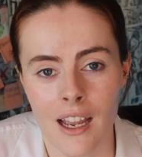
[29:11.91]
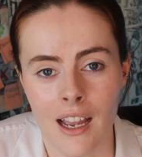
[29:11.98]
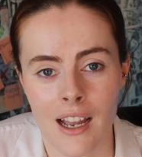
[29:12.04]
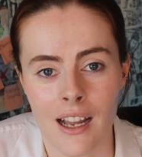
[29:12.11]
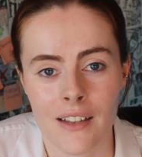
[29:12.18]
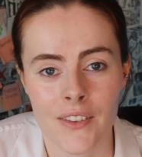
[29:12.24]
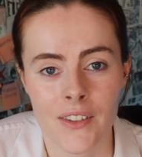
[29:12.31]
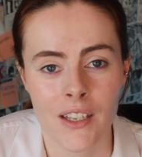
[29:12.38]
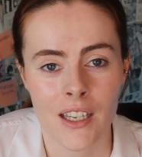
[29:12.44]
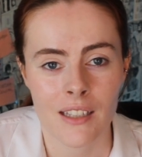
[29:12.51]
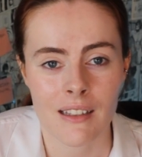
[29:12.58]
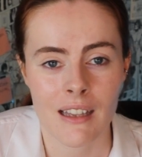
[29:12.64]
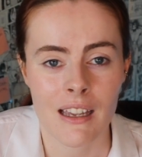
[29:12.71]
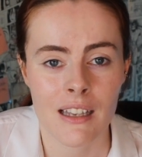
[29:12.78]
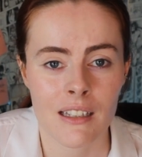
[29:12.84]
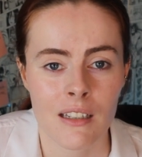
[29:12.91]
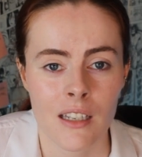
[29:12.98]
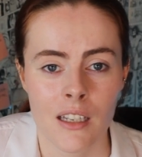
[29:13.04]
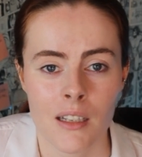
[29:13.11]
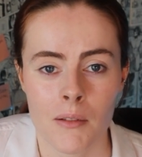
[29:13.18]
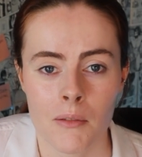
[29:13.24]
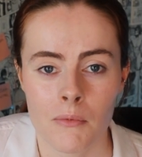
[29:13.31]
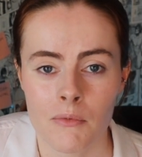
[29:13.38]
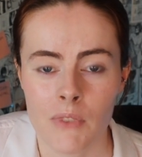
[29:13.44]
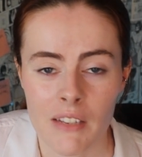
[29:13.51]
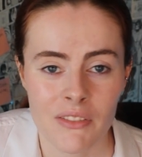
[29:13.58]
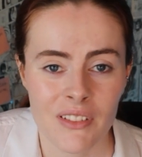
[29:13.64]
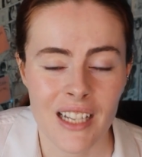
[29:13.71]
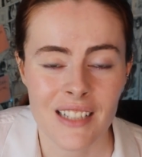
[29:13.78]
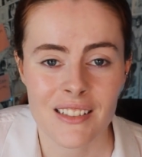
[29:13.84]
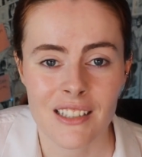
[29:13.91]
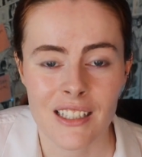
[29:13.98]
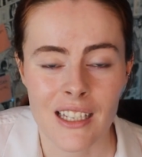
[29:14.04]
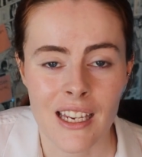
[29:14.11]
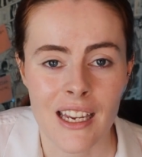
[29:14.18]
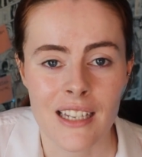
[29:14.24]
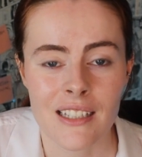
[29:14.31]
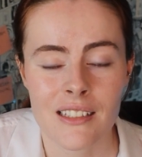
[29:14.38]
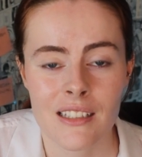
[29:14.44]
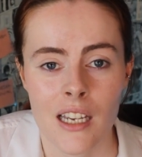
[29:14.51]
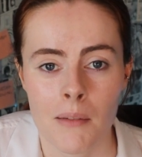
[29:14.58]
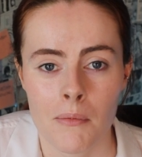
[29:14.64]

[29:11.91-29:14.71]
and then if that's the case,